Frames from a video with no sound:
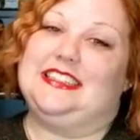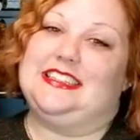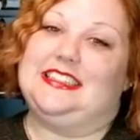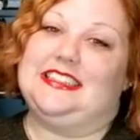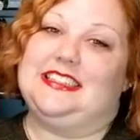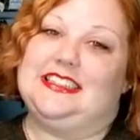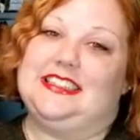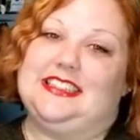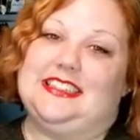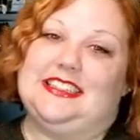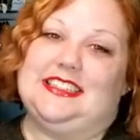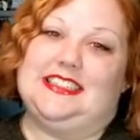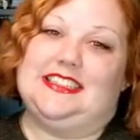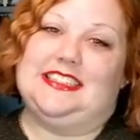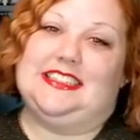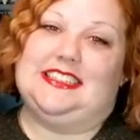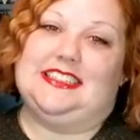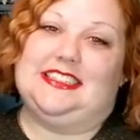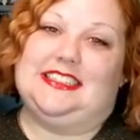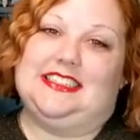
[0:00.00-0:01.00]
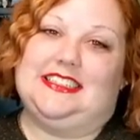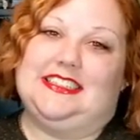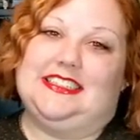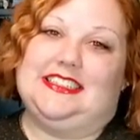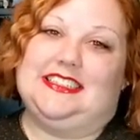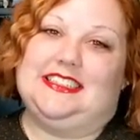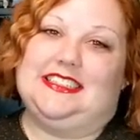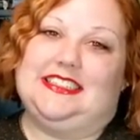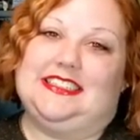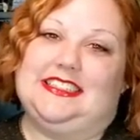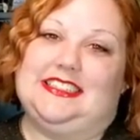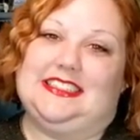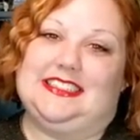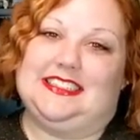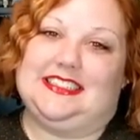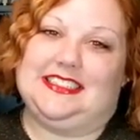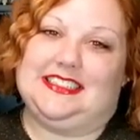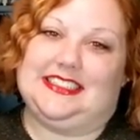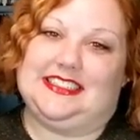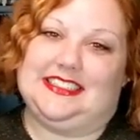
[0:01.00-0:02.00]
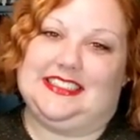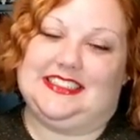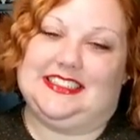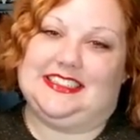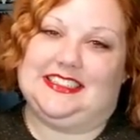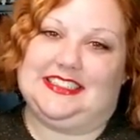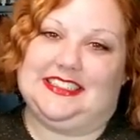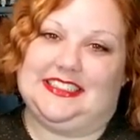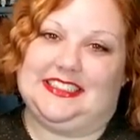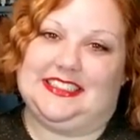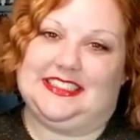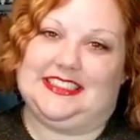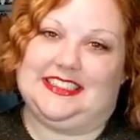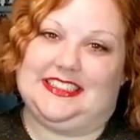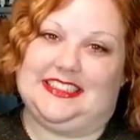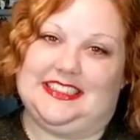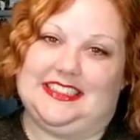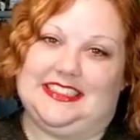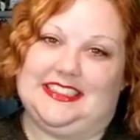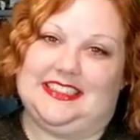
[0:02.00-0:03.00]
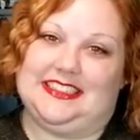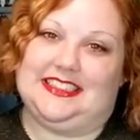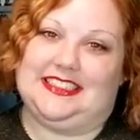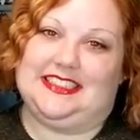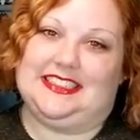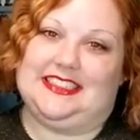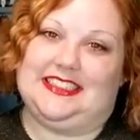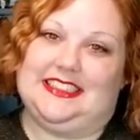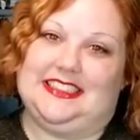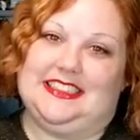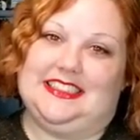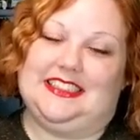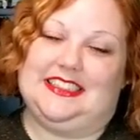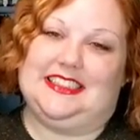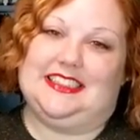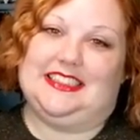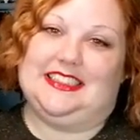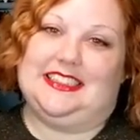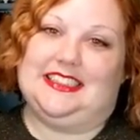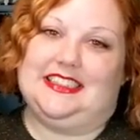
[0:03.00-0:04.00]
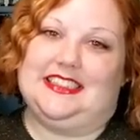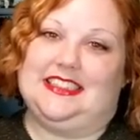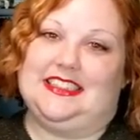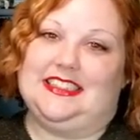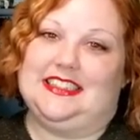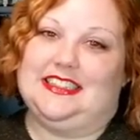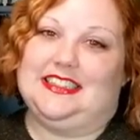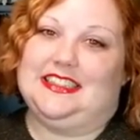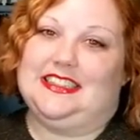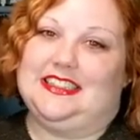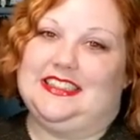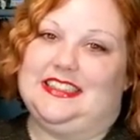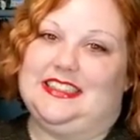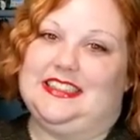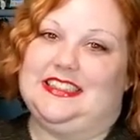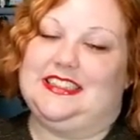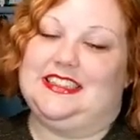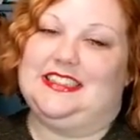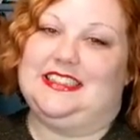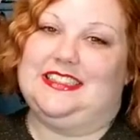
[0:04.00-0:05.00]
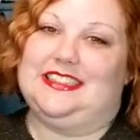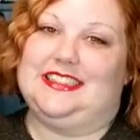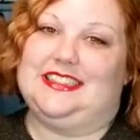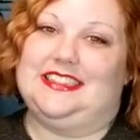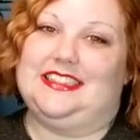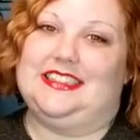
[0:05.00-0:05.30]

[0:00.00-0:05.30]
No words are spoken by the person on screen.